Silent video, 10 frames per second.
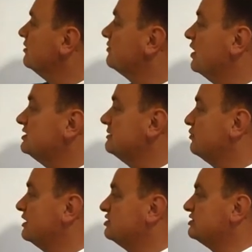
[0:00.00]
First
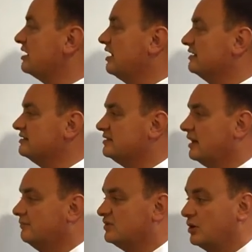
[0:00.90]
impressions last.
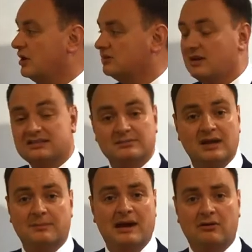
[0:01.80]
Um, don't
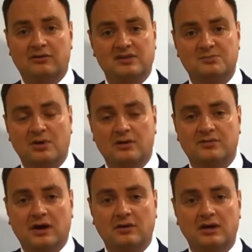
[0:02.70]
underestimate the power of this
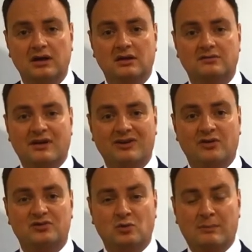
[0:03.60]
profile. Very
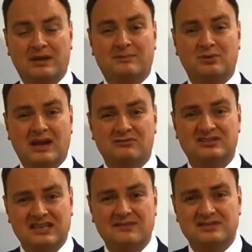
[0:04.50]
often when people now
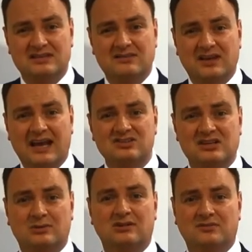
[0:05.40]
receive a CV,
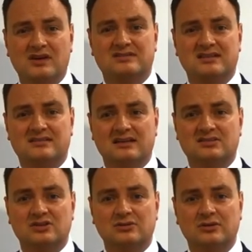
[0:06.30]
actually one of the first things they
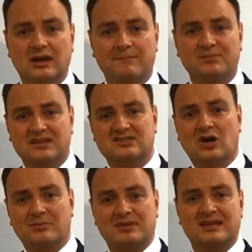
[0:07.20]
do is
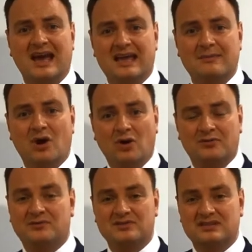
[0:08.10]
type their name
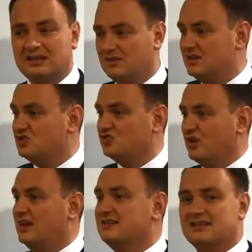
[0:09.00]
off of the CV
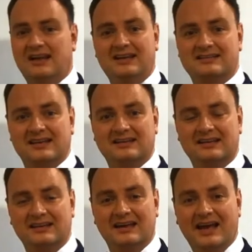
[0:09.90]
straight into LinkedIn
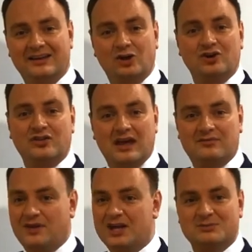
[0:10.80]
and look there
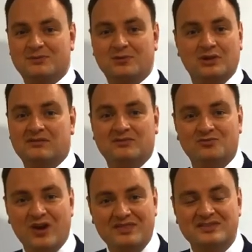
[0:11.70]
first before they've
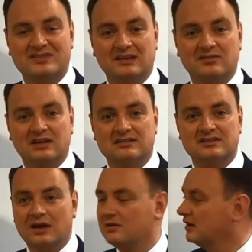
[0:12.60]
even read the CV.
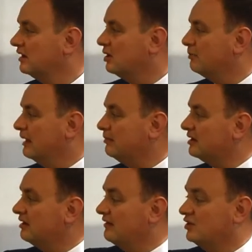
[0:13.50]
So people are
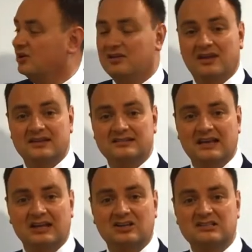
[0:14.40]
gonna have a look at
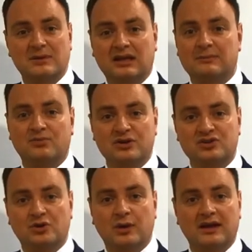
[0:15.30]
this and you need to make an
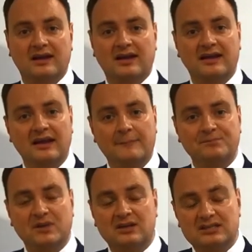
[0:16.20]
impression quickly. You
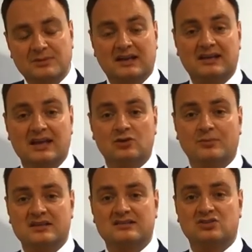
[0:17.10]
need to be able to get your
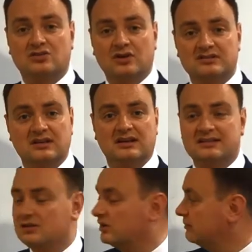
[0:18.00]
message across and it
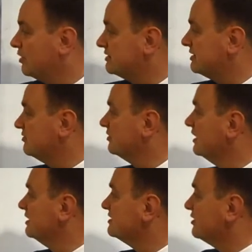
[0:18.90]
needs to look impressive.
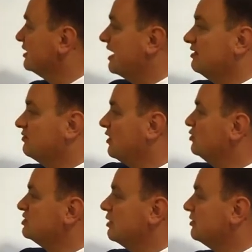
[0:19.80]
So again, the
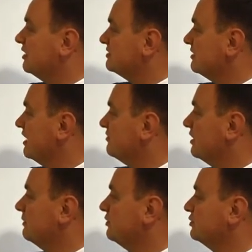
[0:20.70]
photo and things like that,
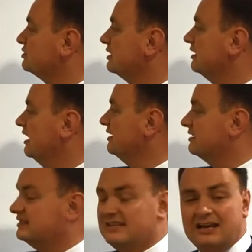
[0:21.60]
very important
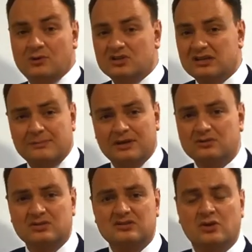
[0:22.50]
continuously
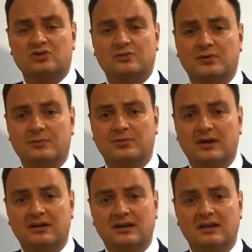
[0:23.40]
build your social
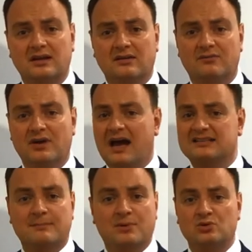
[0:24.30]
footprint,
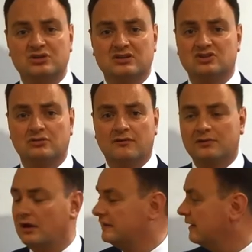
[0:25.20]
as important as your
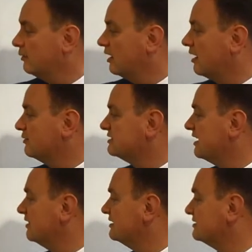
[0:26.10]
offline network, I would
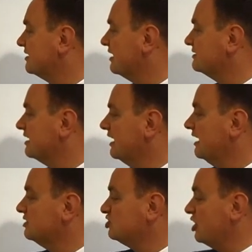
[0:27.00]
say these days.
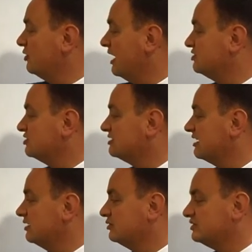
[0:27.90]
Showcase your
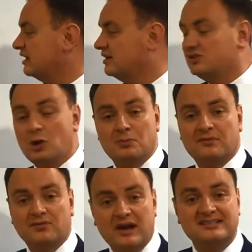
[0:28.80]
skills. Don't
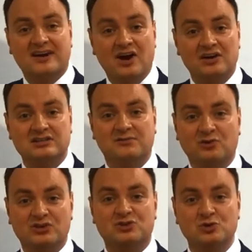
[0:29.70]
be afraid to ask
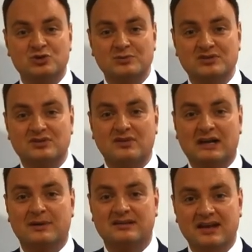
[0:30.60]
for endorsements and
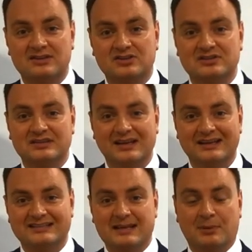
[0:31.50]
recommendations.
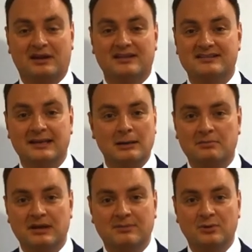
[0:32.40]
Typically, senior
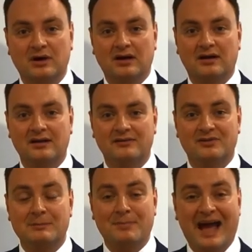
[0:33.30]
people are
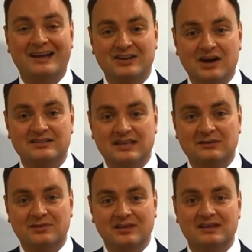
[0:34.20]
very bad at
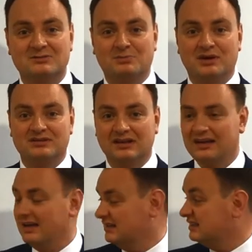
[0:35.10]
asking for this, but
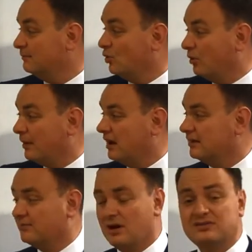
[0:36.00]
it's an important part of
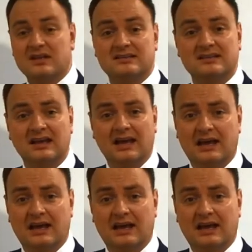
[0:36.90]
the process.